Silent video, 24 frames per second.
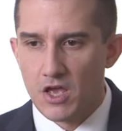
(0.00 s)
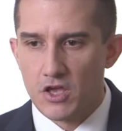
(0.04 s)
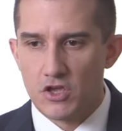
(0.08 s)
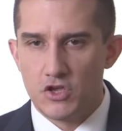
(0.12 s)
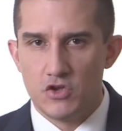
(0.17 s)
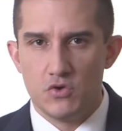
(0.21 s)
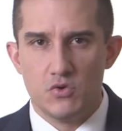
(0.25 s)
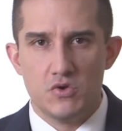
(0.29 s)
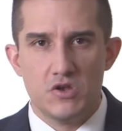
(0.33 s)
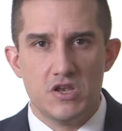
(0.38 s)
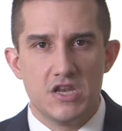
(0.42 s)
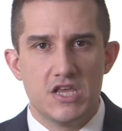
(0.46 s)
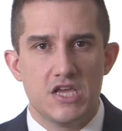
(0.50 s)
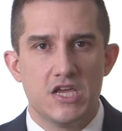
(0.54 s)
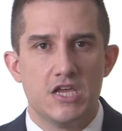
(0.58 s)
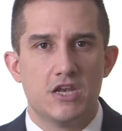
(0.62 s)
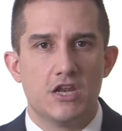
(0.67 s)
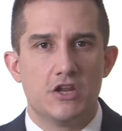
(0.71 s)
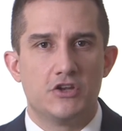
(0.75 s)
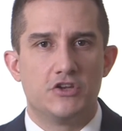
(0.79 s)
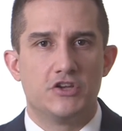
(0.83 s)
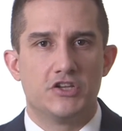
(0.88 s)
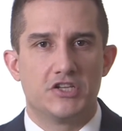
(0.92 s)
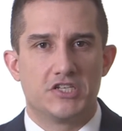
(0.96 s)
You
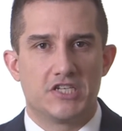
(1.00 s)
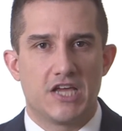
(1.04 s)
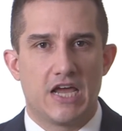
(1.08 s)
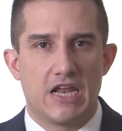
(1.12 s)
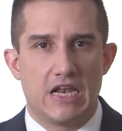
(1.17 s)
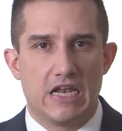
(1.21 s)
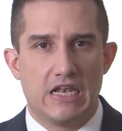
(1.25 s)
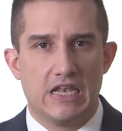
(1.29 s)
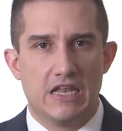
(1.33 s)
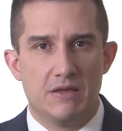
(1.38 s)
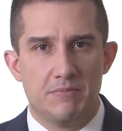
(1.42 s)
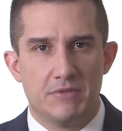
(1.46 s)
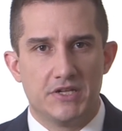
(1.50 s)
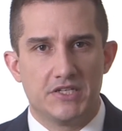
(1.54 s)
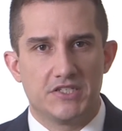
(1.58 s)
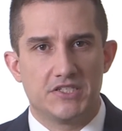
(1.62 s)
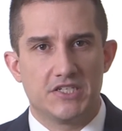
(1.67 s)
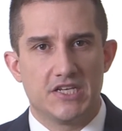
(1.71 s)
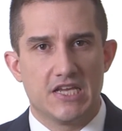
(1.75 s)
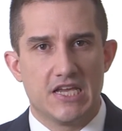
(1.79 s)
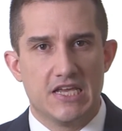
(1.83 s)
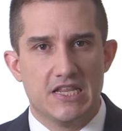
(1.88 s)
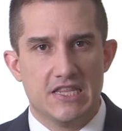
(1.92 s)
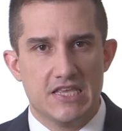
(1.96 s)
need to set limits
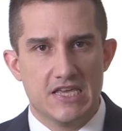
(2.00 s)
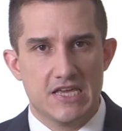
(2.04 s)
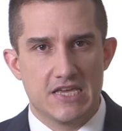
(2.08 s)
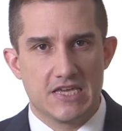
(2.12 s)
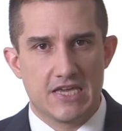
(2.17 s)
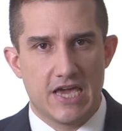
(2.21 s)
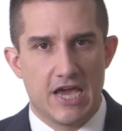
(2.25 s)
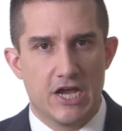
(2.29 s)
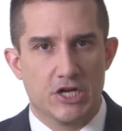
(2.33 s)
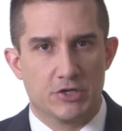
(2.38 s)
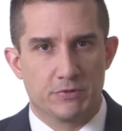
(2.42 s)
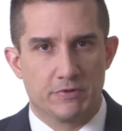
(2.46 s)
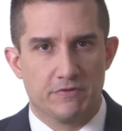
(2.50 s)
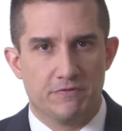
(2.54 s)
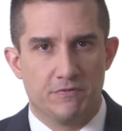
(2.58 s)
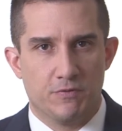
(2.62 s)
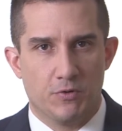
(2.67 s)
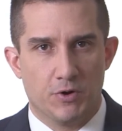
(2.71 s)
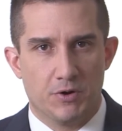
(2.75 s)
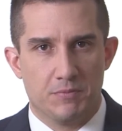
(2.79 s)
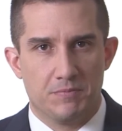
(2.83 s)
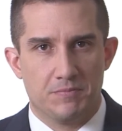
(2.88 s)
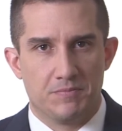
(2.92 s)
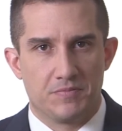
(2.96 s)
in the engagement
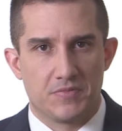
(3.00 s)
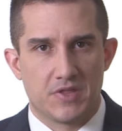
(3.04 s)
form.